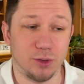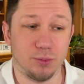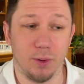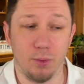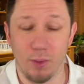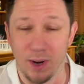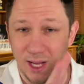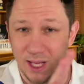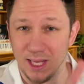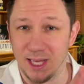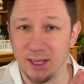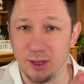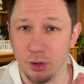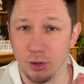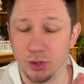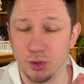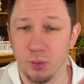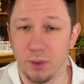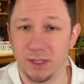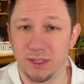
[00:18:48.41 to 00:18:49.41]
We want to get
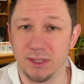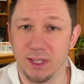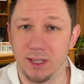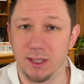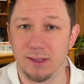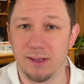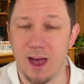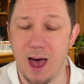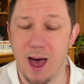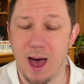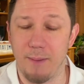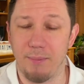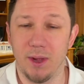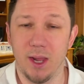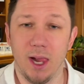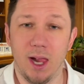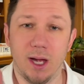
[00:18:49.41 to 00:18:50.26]
those ones to the top